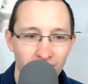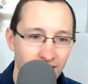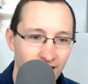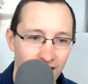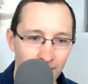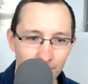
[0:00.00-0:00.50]

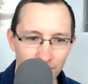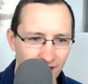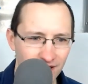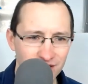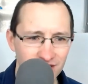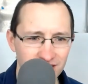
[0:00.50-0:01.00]
you
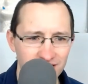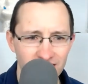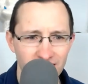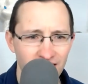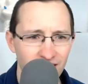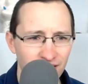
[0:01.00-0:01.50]
can actually
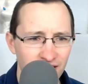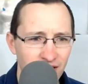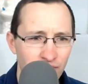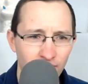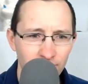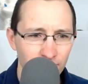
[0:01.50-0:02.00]
see the
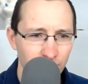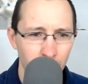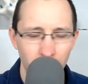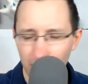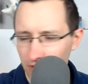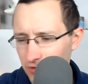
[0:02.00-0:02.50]
LED right through the
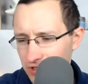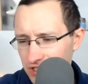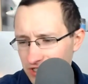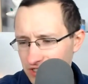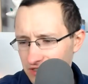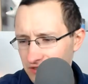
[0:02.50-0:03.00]
pick, which
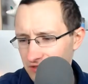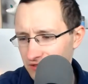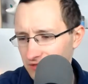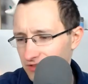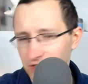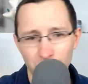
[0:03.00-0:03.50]
is
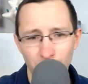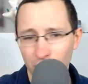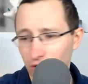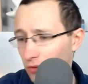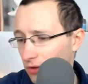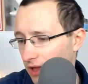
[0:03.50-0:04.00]

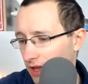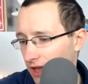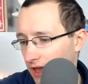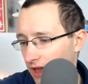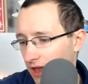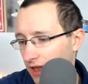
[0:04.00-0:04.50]
pretty cool.
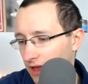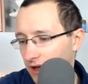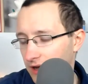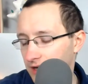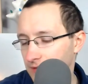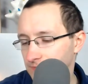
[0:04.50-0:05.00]

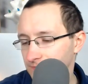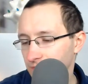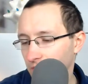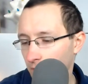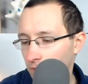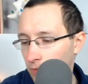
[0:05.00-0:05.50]
I'm
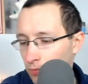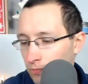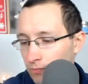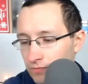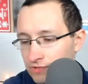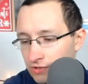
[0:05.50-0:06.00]
going to
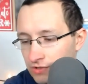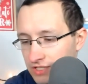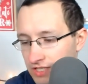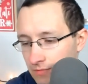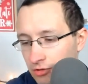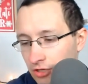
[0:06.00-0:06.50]
turn
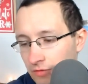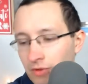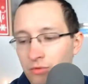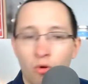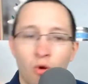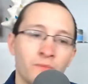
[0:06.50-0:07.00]
this up a little
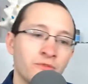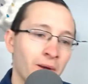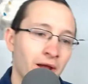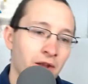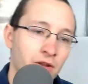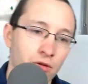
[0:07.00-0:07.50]
bit. We'll go up to
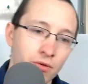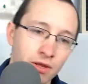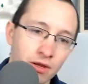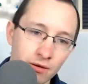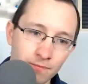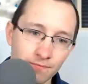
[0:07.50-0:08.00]
about noon
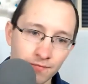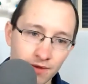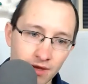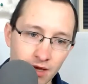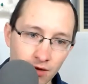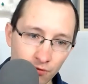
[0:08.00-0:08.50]
here,
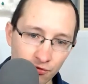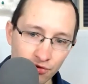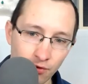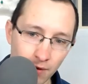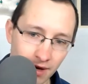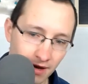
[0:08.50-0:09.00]
and we'll
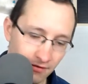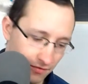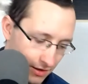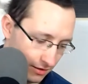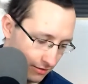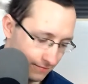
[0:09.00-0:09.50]
see what we get
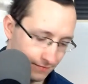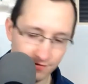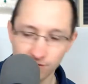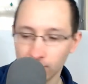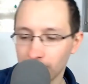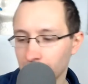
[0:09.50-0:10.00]
here.
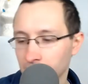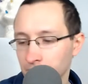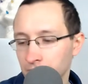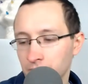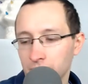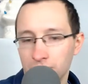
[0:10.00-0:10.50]
So
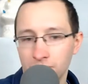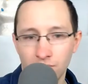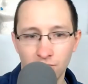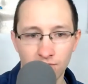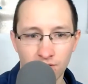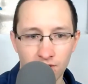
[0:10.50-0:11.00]
again,
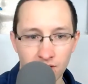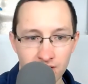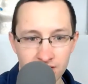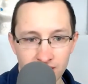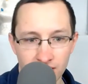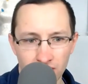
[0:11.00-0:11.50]
we'll do the
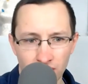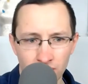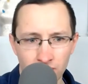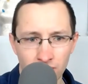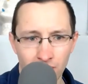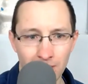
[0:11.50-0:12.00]
clean
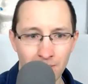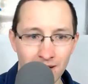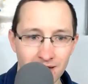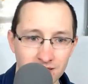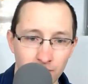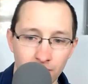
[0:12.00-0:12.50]
signal,
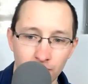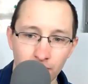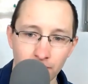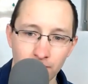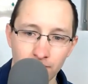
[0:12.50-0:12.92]
bypass pedal.